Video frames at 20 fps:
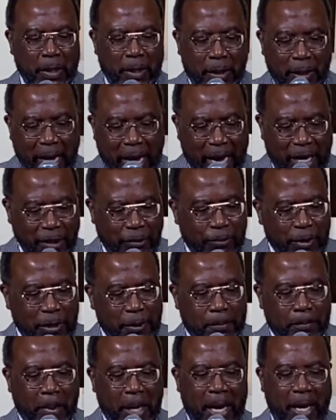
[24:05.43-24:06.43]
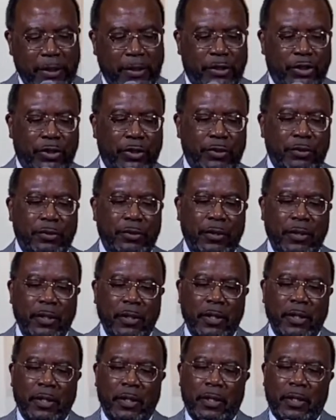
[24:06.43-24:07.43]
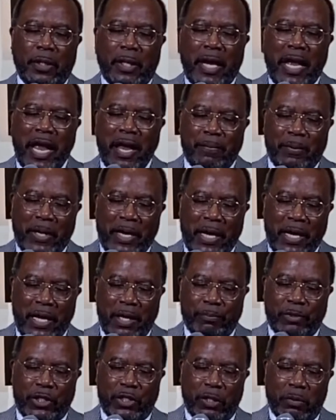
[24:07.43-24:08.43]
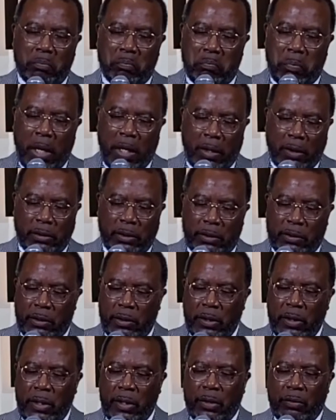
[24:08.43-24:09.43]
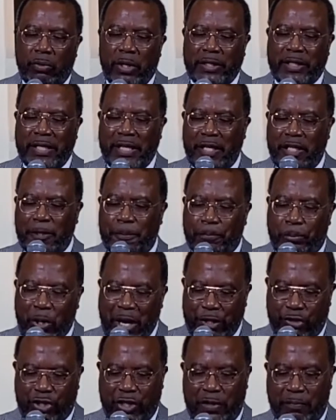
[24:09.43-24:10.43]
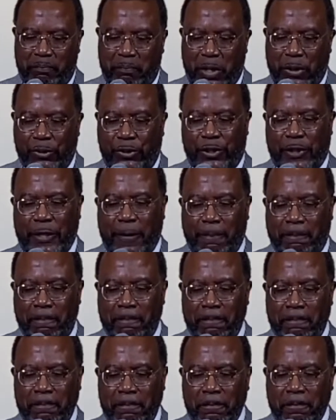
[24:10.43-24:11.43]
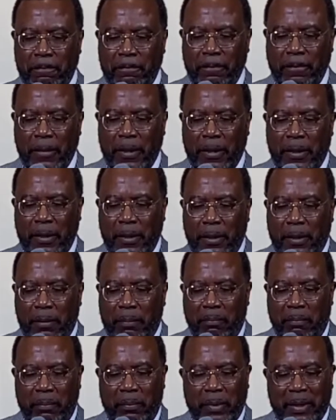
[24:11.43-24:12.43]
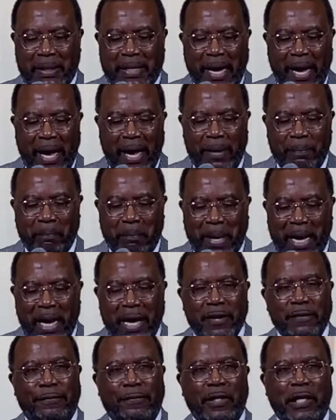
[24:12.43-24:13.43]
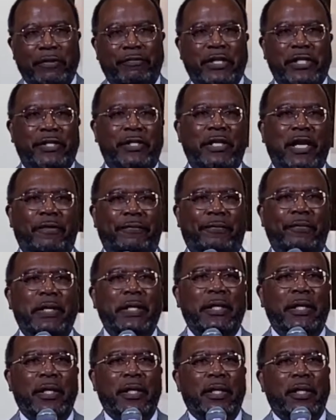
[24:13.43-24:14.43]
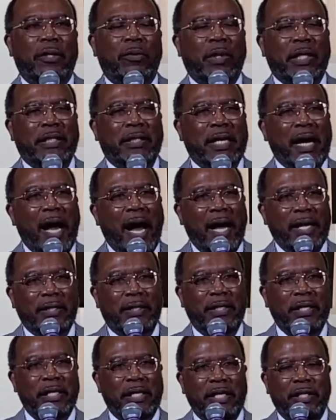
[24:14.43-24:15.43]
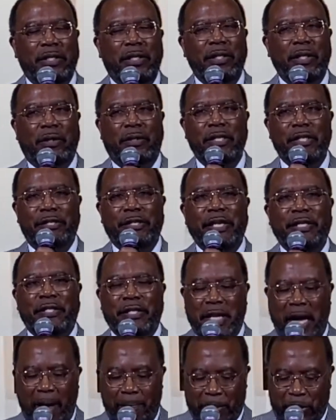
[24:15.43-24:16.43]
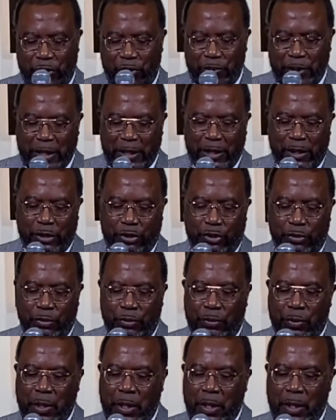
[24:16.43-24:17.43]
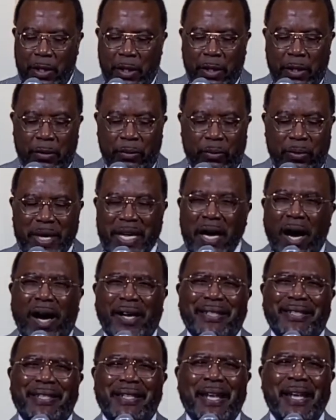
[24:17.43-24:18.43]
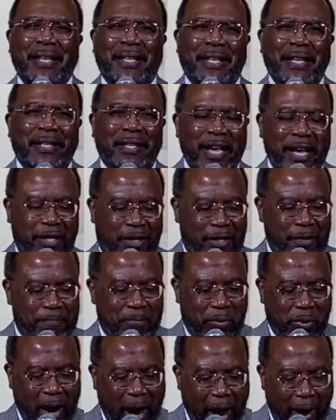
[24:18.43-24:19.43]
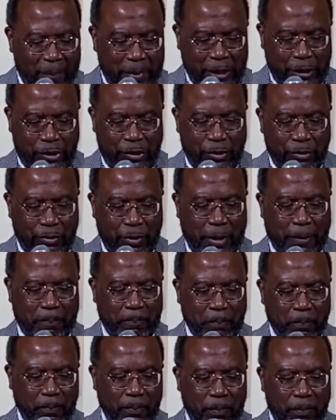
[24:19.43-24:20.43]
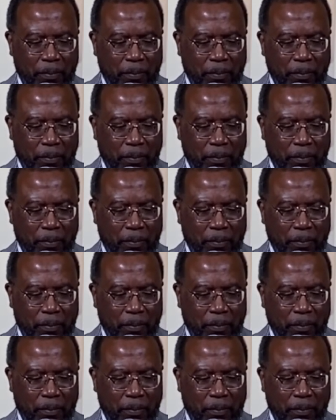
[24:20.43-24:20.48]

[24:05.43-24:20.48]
God's response to Abraham's tumult was an expression of mercy. God, mindful of his suffering, what God did, he took this as an opportunity to rearticulate the promise to him.